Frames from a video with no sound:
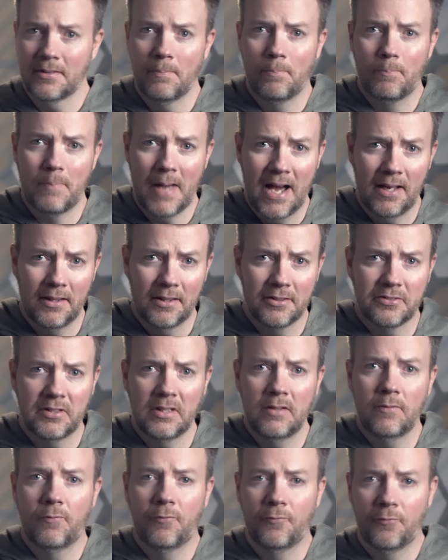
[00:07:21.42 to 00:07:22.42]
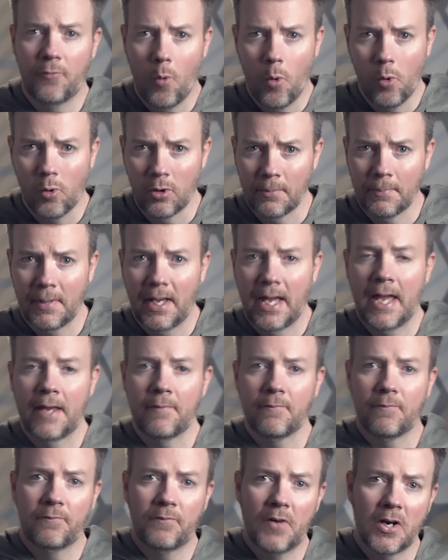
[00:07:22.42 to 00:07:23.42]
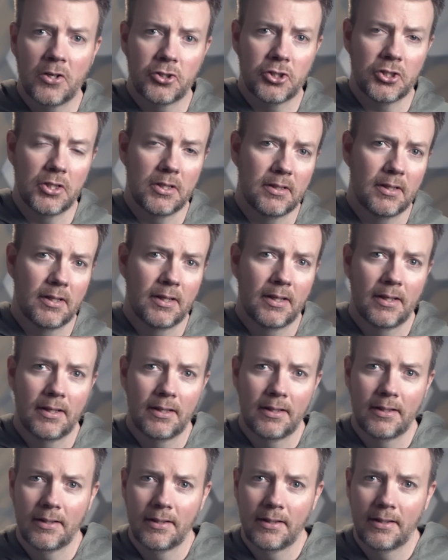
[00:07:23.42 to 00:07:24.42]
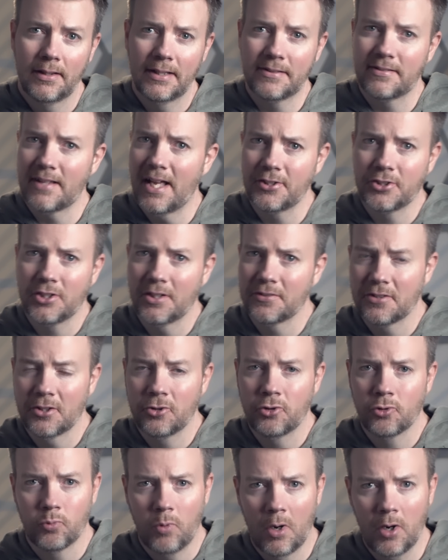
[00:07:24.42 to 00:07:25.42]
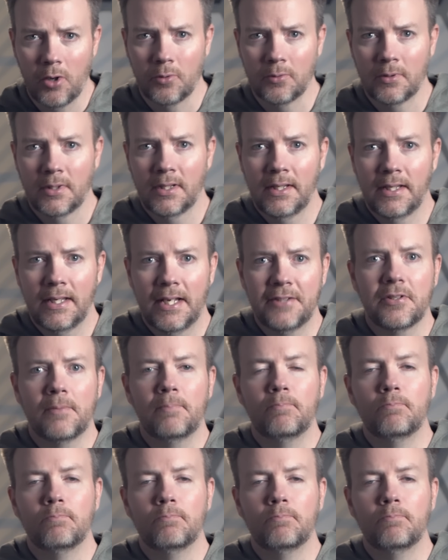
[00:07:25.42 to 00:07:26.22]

in balancing form and function, it's not just a drone, it's a